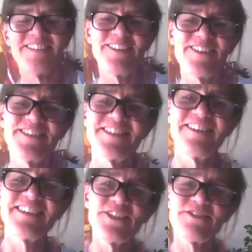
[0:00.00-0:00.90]
you know,
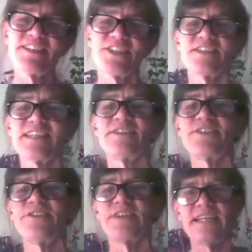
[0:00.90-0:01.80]
starting Transition Town
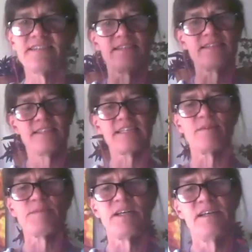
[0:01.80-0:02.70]
Totnes and set
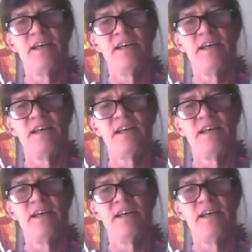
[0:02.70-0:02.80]
up the